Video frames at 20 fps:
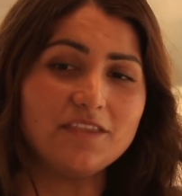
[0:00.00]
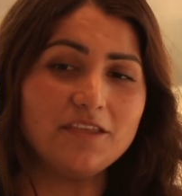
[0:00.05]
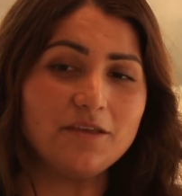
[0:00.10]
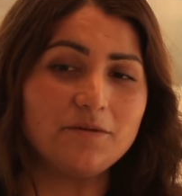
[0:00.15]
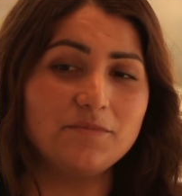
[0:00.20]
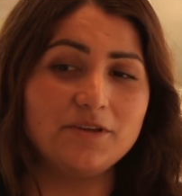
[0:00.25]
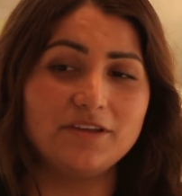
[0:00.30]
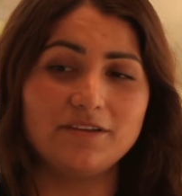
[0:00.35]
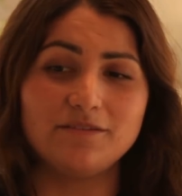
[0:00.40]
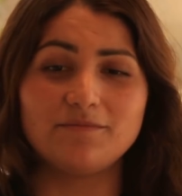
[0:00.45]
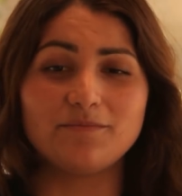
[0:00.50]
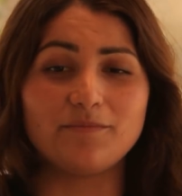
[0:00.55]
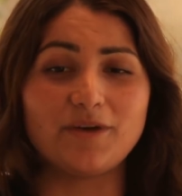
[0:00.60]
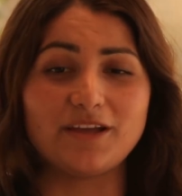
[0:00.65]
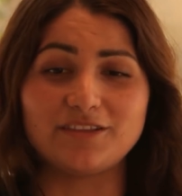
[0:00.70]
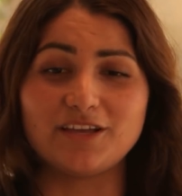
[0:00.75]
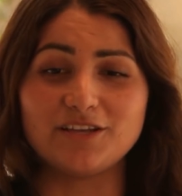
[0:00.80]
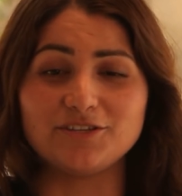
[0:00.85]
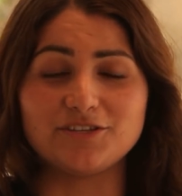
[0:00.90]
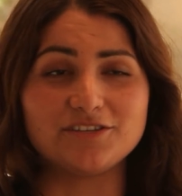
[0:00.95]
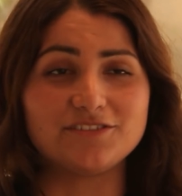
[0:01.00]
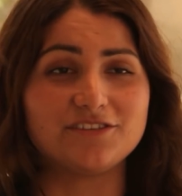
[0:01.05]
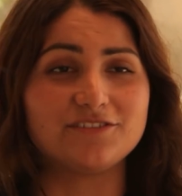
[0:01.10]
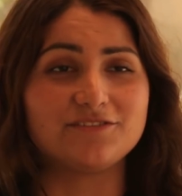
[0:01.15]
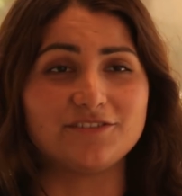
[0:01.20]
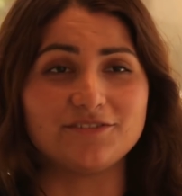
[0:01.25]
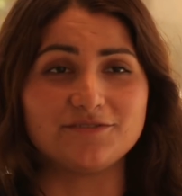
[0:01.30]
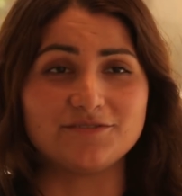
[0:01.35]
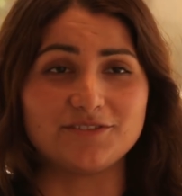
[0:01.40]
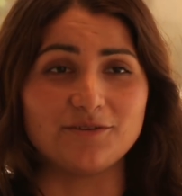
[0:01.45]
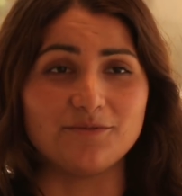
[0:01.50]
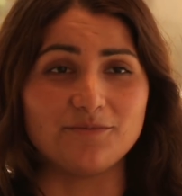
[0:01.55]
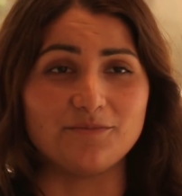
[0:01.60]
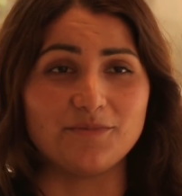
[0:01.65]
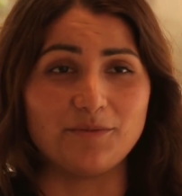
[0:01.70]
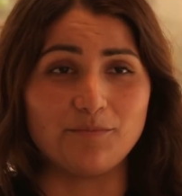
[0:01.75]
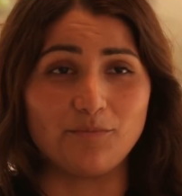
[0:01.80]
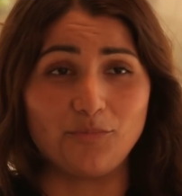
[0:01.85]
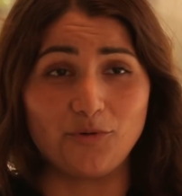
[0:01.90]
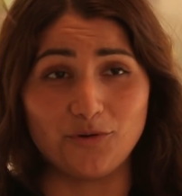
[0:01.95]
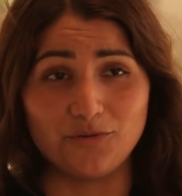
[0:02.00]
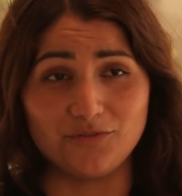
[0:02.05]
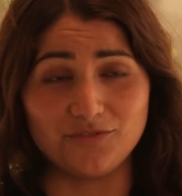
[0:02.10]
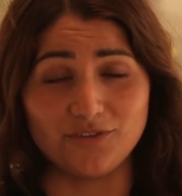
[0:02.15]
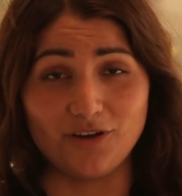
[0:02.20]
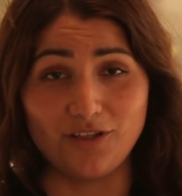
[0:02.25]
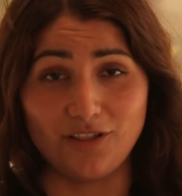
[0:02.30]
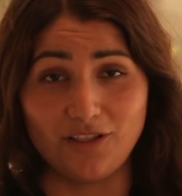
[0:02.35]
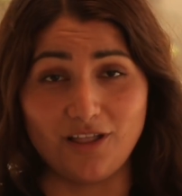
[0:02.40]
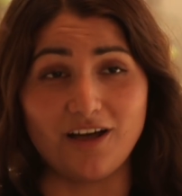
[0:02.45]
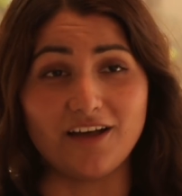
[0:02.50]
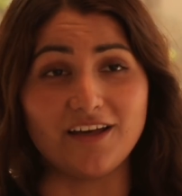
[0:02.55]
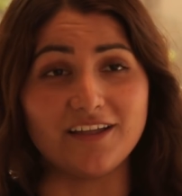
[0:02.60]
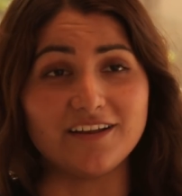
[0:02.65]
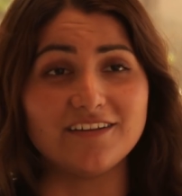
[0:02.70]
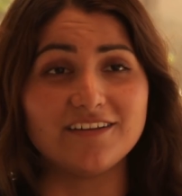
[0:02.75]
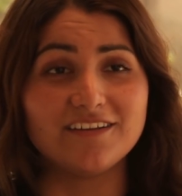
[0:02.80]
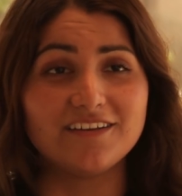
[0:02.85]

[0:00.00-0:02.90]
I mean, my digestive system improved a lot.